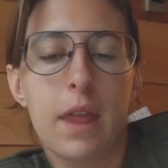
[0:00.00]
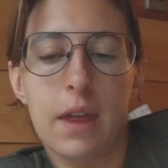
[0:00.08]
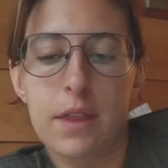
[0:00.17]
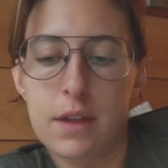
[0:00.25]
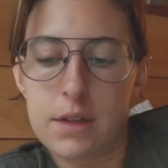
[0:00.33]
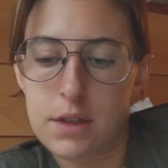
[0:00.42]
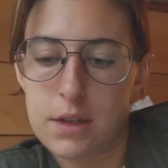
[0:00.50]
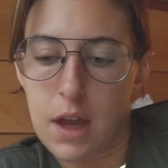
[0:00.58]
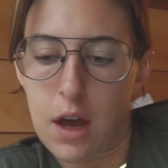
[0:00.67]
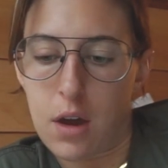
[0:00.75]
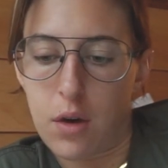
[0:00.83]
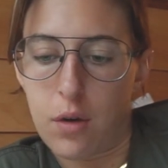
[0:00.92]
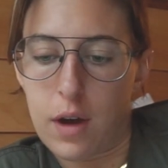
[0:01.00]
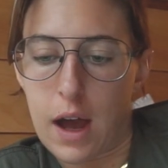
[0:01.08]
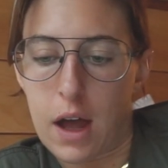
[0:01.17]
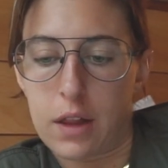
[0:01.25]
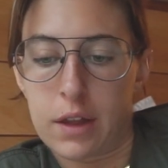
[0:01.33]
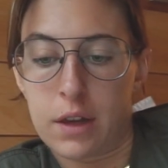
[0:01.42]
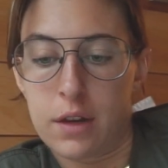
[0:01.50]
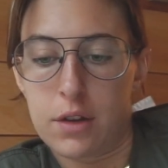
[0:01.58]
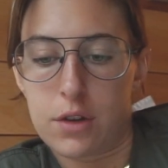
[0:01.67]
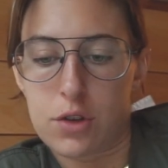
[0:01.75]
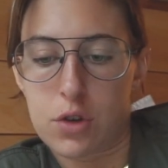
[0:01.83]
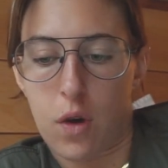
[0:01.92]
And this is how Alan
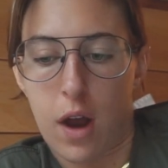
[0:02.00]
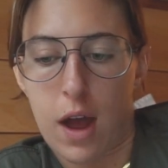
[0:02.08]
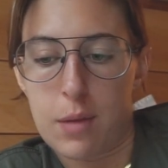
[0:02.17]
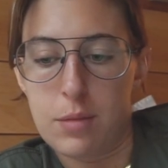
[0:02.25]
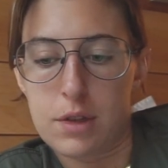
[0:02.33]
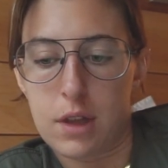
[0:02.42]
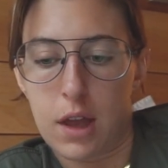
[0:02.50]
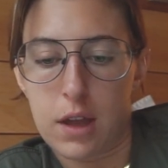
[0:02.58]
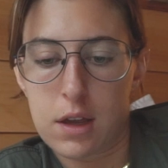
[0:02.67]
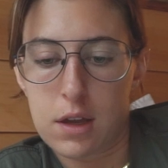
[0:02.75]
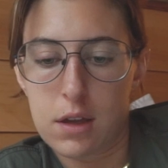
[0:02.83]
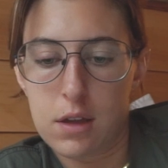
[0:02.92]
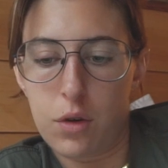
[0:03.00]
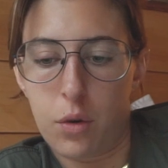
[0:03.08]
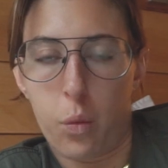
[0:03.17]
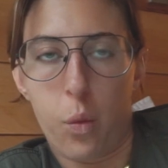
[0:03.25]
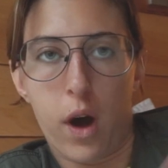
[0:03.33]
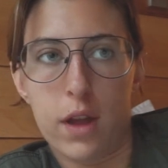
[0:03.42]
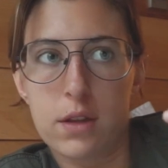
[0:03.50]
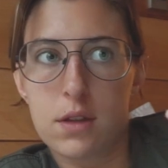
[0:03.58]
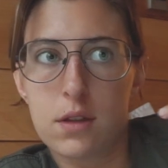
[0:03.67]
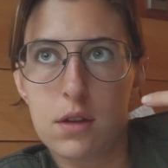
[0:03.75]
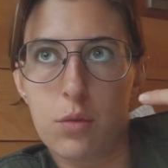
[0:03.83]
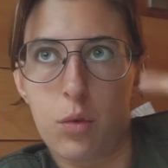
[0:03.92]
describes like what
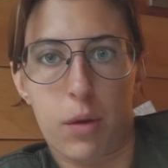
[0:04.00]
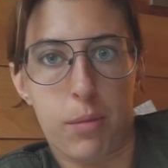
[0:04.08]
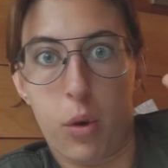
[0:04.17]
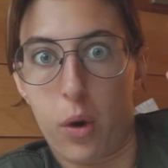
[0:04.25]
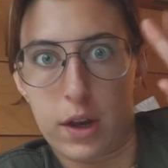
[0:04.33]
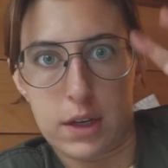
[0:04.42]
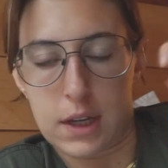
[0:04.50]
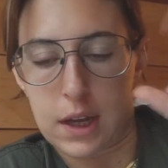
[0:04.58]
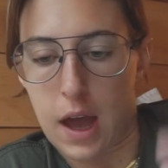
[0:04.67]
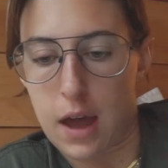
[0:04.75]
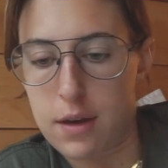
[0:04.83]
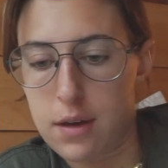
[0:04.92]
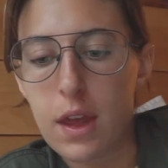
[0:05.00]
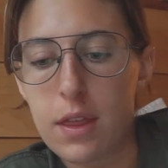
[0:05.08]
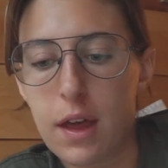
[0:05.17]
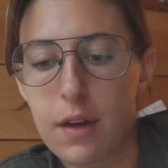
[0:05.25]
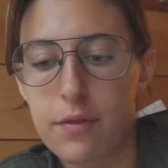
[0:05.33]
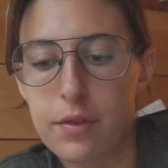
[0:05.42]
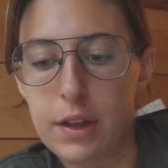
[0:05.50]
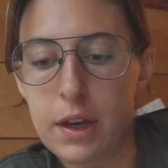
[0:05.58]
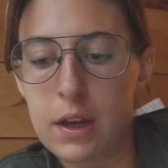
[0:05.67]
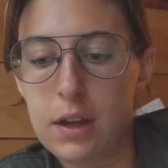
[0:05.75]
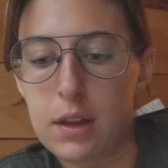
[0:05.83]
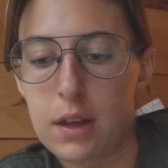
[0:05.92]
we're pointing at. That
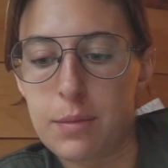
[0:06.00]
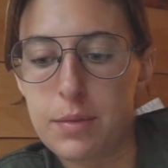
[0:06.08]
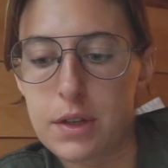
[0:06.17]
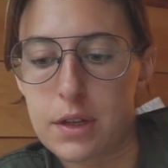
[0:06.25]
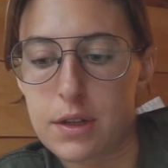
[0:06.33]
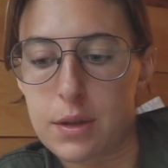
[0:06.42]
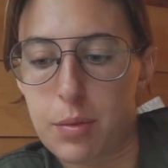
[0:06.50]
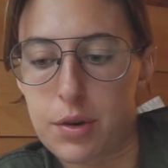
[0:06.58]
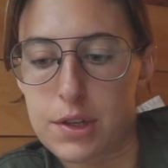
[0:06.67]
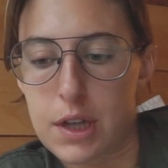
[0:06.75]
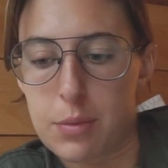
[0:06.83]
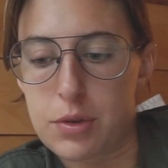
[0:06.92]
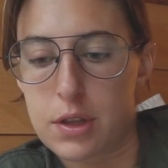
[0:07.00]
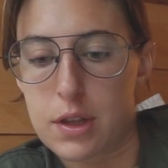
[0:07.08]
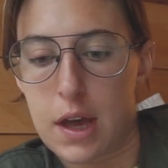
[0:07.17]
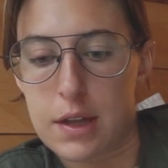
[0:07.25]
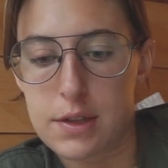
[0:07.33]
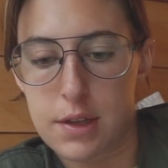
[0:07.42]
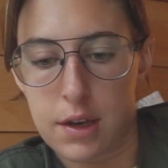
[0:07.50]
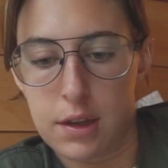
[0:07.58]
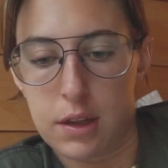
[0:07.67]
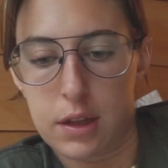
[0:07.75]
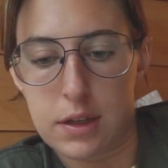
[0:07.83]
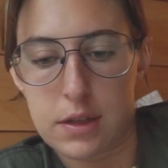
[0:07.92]
fleeting glimpse is the perception that
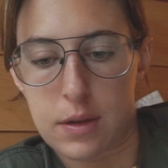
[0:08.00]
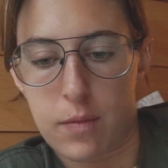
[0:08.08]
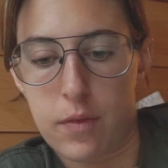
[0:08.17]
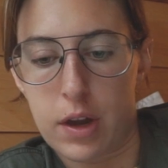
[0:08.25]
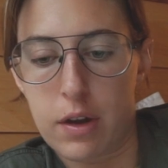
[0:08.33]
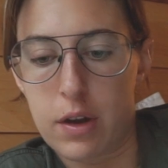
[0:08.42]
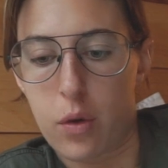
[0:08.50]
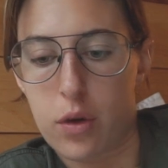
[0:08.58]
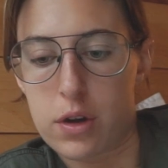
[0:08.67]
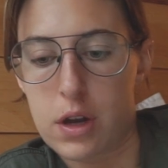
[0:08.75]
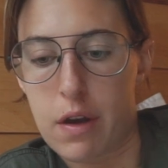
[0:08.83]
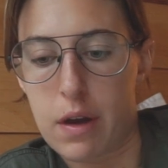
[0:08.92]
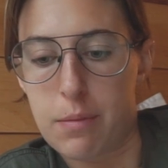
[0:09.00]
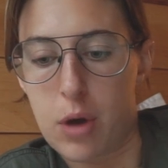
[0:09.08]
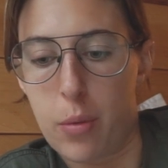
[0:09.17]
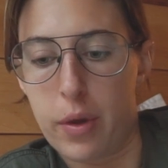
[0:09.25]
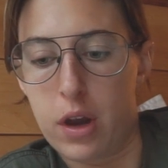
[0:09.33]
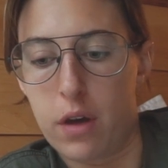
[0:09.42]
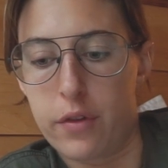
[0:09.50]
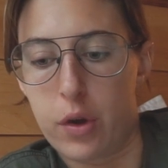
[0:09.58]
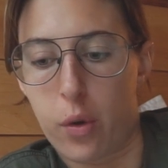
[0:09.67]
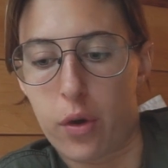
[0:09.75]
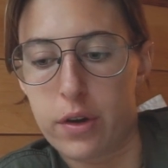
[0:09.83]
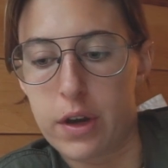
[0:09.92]
suddenly some very ordinary moment of your
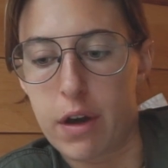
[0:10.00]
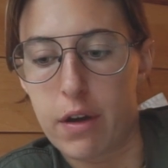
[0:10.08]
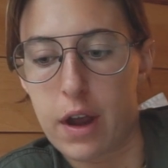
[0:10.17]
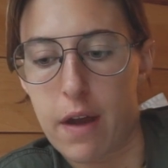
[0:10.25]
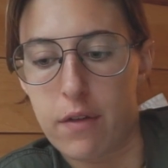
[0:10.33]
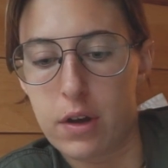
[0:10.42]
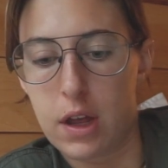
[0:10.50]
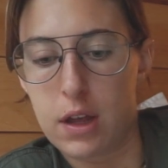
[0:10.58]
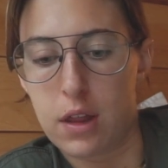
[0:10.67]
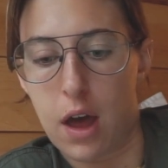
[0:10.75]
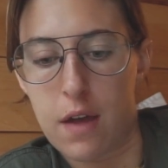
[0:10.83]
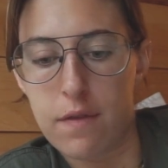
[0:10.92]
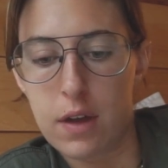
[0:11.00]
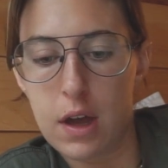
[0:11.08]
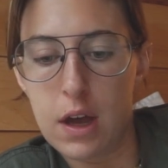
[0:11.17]
ordinary everyday life,